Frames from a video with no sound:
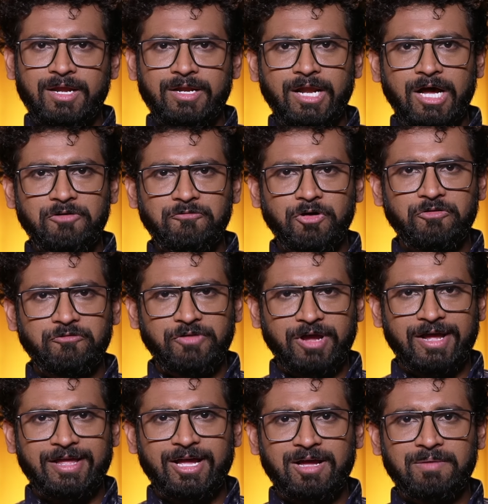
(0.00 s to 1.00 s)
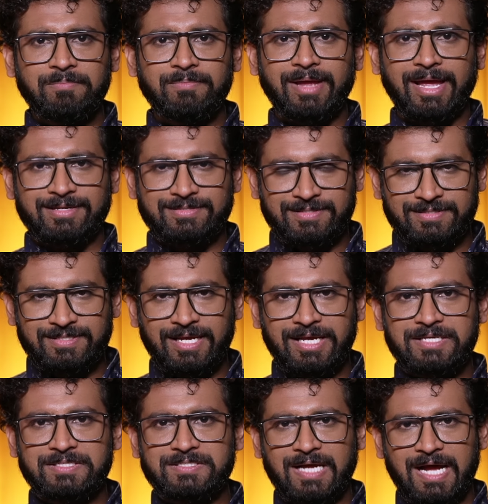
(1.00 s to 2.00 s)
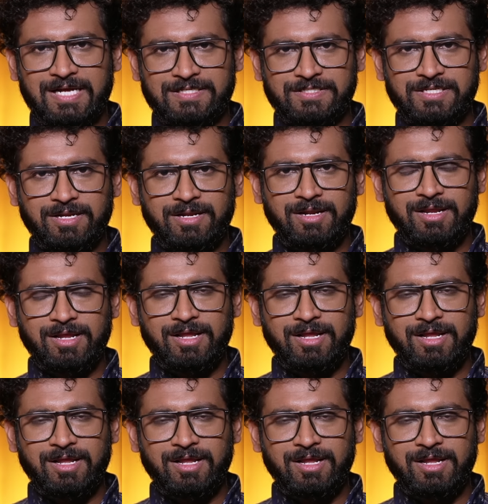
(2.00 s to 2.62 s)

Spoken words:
Now for Vyayama, exercise, asana,